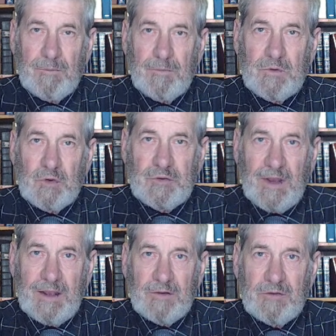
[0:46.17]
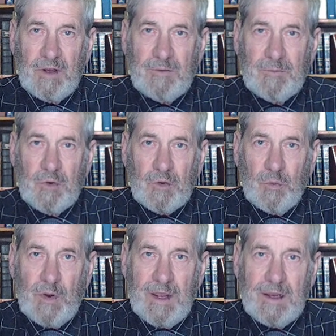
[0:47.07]
Josiah's son took
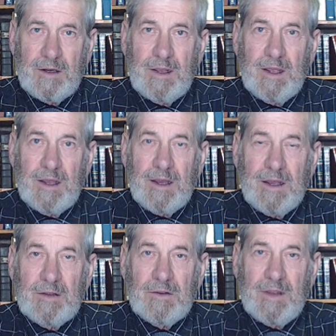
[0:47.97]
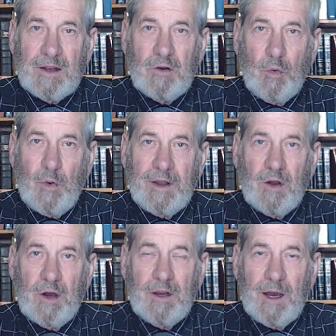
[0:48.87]
reign, and Necho went
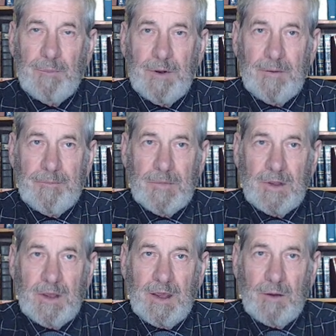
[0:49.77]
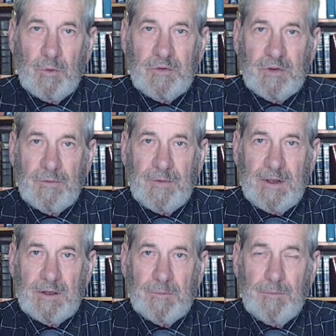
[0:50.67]
on up and was
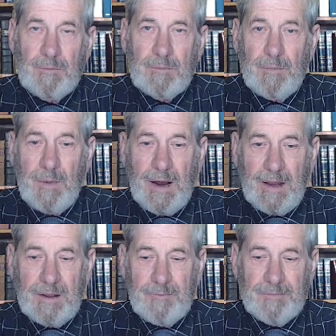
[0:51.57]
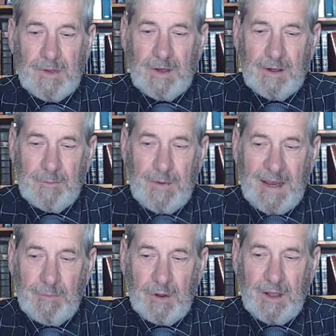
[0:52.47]
defeated by
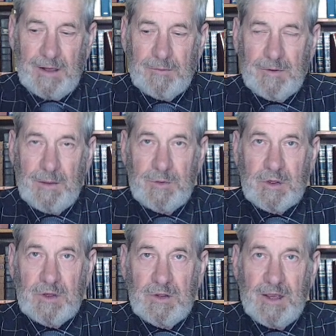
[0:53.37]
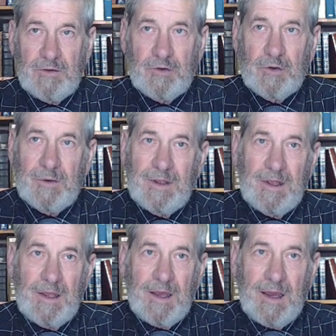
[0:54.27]
Babylon, Nebuchadnezzar,
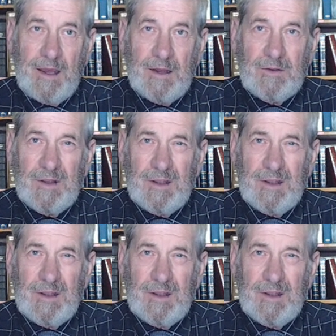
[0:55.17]
and